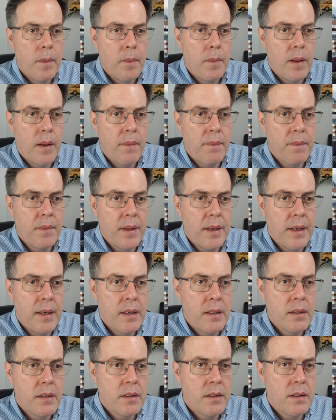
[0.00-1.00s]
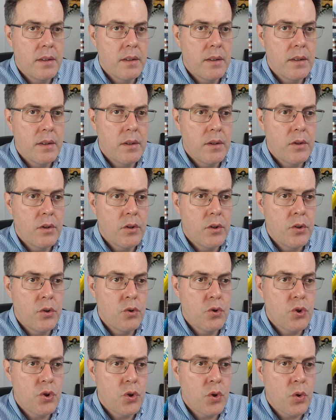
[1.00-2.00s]
And then
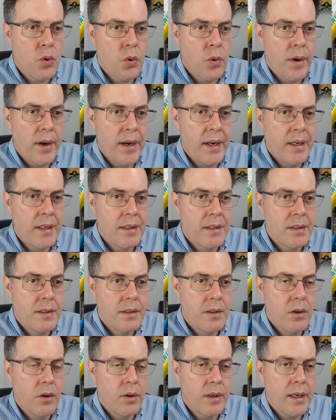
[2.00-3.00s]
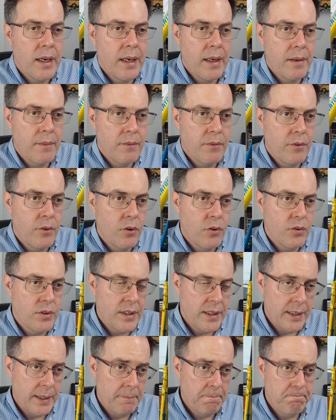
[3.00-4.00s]
huge crane, okay, for
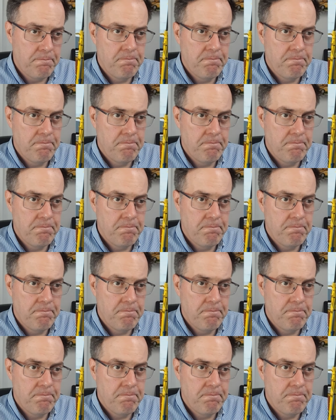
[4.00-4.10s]
the